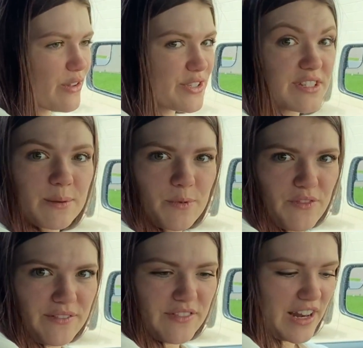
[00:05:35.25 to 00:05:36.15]
You'll see some
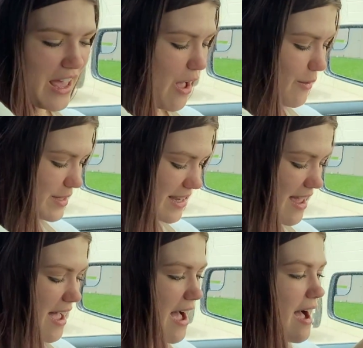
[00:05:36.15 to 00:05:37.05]
moving videos.
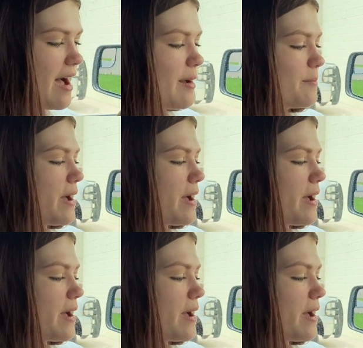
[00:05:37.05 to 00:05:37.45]
Um,